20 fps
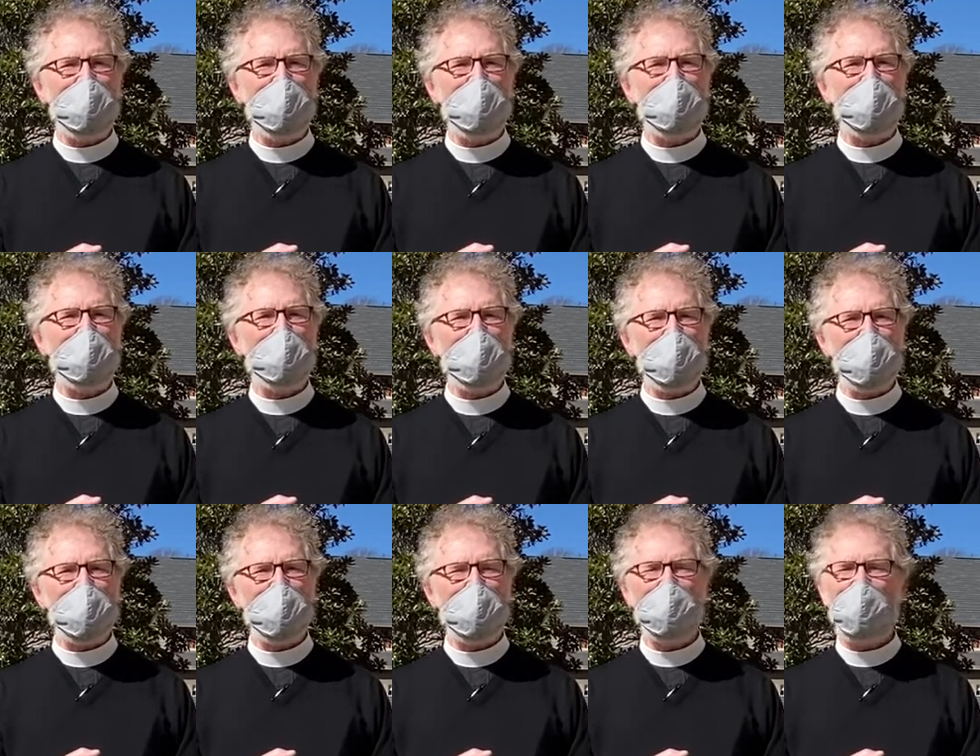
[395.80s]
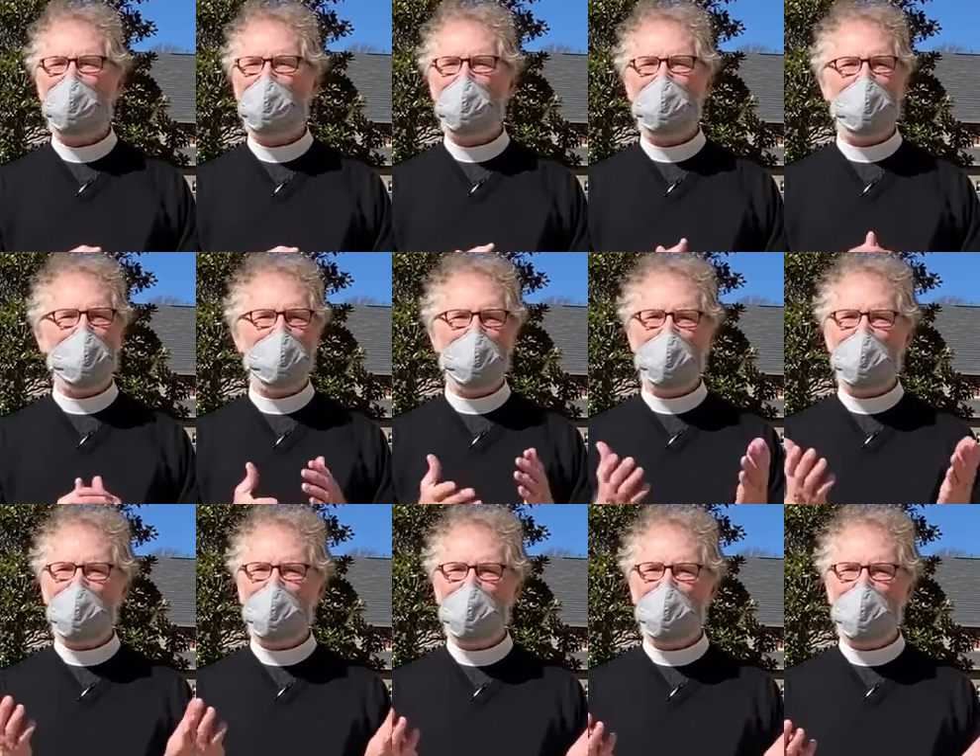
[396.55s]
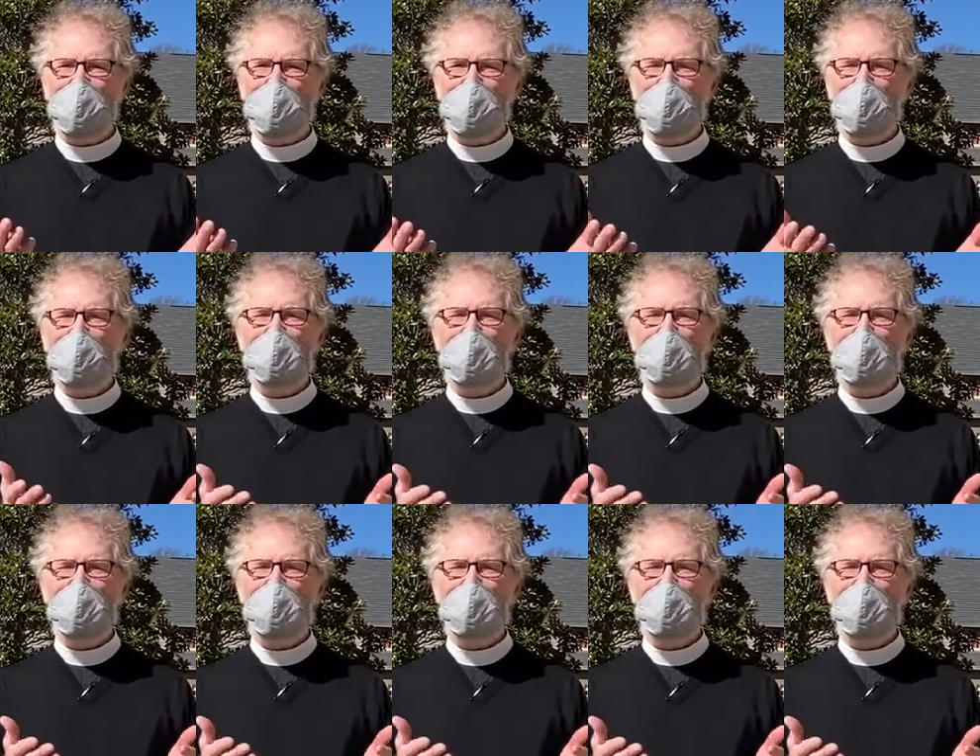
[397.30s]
in the worship in whatever way you can,